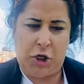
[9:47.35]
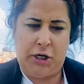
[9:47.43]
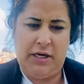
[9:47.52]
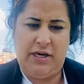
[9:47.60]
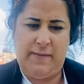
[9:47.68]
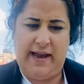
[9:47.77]

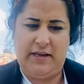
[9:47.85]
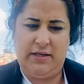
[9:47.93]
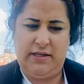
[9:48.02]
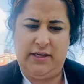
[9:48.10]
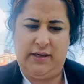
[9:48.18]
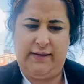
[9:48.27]
He
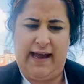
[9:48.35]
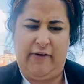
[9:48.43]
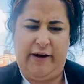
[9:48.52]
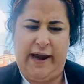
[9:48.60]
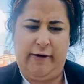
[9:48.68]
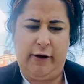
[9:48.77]
demanded in a loud,
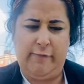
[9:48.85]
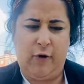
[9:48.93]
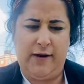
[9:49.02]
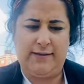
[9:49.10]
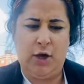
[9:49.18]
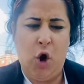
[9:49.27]
angry
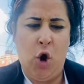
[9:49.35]
voice.